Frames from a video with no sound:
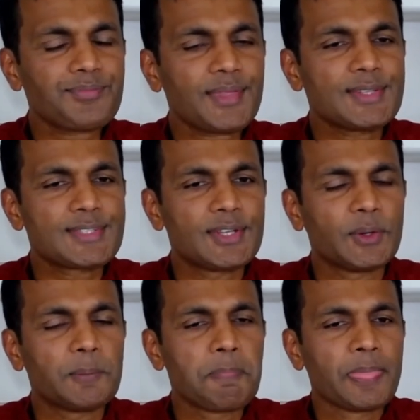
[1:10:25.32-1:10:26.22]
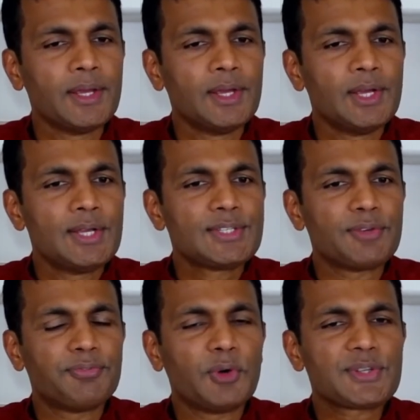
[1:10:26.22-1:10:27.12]
So
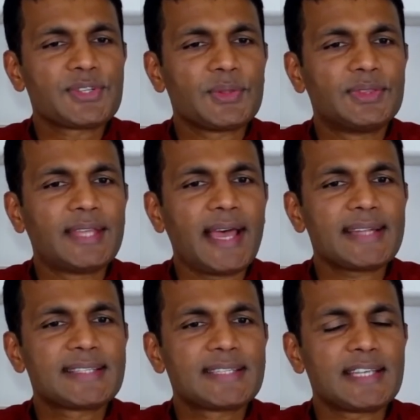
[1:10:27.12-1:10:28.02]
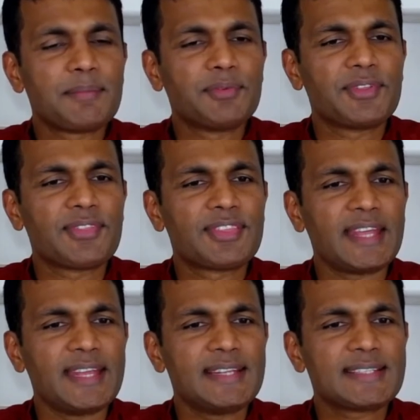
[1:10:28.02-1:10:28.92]
folks, so that's some of the
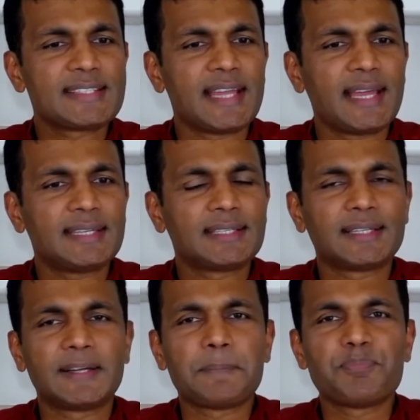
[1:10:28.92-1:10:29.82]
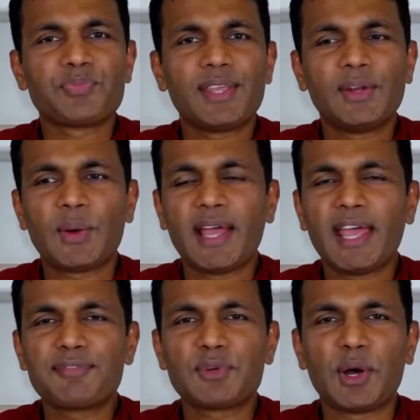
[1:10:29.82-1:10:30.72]
things that I
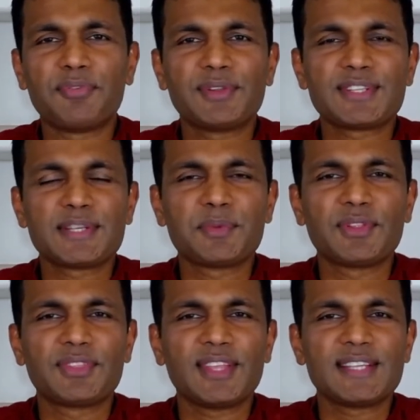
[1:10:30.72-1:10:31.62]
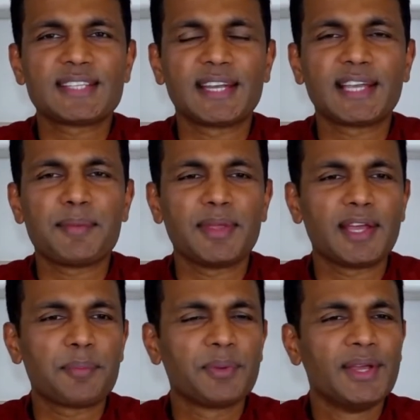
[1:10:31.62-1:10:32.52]
have to offer, some of the things that are coming
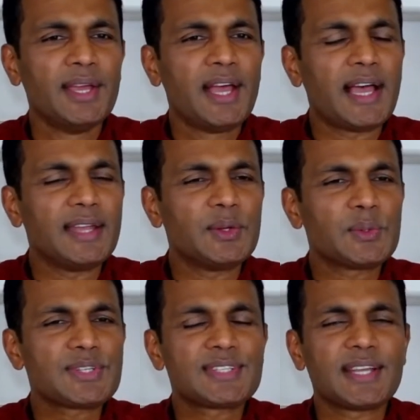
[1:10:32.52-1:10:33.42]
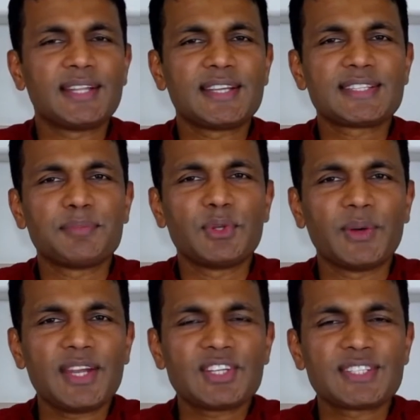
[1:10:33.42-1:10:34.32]
up. I noticed that there's some
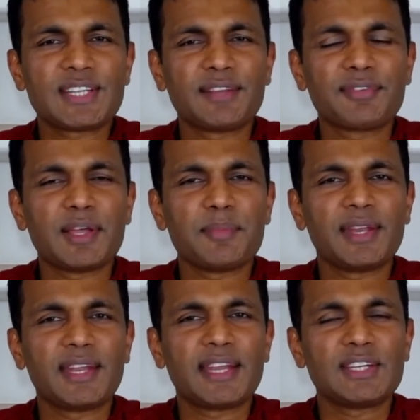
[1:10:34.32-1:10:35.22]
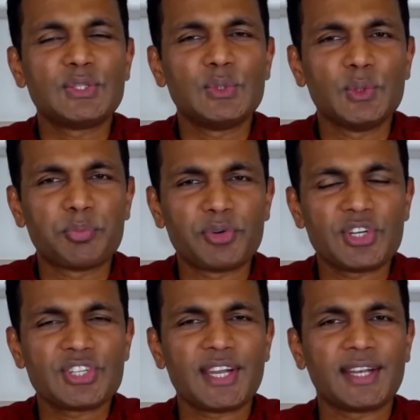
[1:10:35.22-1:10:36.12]
donations that have come in, and I do
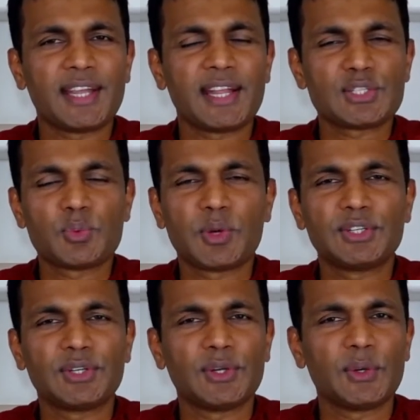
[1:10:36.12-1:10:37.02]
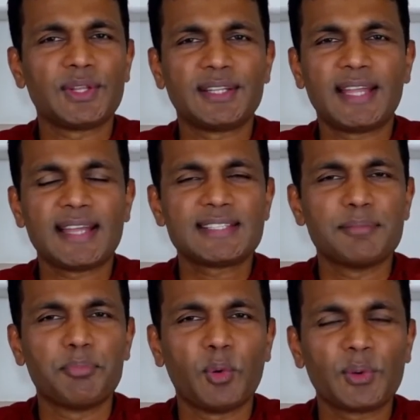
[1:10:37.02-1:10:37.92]
appreciate that. I just want you to know that that's
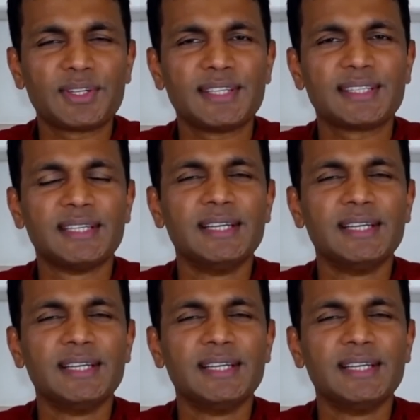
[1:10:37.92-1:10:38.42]
important.